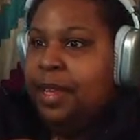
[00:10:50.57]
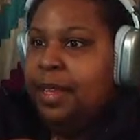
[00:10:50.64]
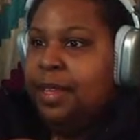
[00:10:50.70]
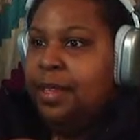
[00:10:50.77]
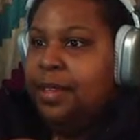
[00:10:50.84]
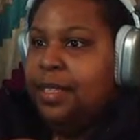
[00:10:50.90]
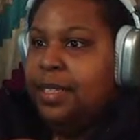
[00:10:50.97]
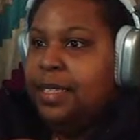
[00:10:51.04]

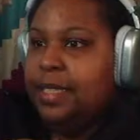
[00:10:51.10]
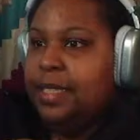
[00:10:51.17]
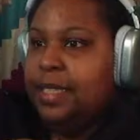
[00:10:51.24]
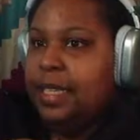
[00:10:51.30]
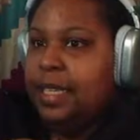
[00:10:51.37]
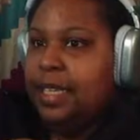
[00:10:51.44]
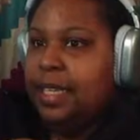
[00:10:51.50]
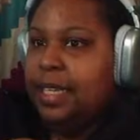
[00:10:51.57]
You'll
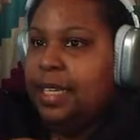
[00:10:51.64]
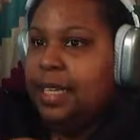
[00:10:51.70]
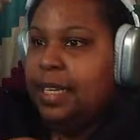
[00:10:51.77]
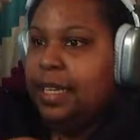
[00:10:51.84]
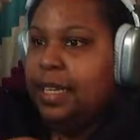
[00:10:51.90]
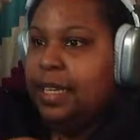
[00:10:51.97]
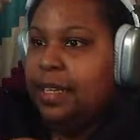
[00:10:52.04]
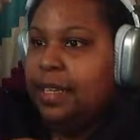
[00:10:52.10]

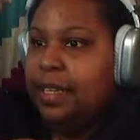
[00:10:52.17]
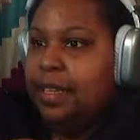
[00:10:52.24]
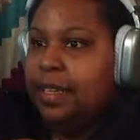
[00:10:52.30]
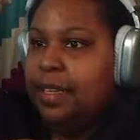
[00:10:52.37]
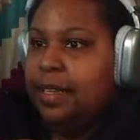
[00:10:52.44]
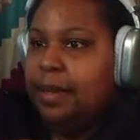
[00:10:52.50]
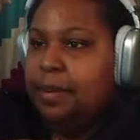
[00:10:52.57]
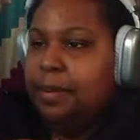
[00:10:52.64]
see,
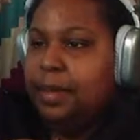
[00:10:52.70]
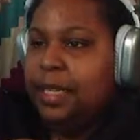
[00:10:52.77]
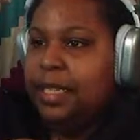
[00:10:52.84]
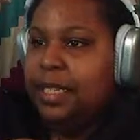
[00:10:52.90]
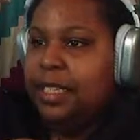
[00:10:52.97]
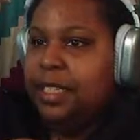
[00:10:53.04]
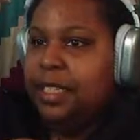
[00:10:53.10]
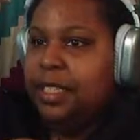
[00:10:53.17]

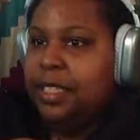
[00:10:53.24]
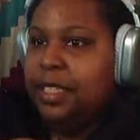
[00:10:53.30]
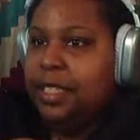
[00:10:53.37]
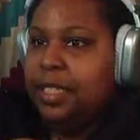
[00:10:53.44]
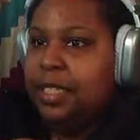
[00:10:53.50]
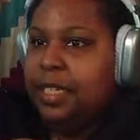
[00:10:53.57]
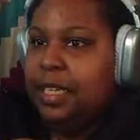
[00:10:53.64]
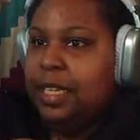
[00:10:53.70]

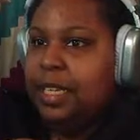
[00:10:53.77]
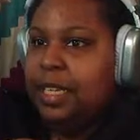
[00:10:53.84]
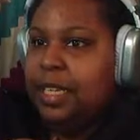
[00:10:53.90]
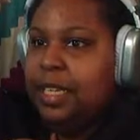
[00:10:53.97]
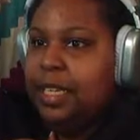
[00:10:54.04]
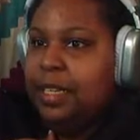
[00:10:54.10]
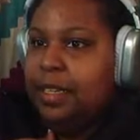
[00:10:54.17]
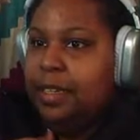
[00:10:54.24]
potentially,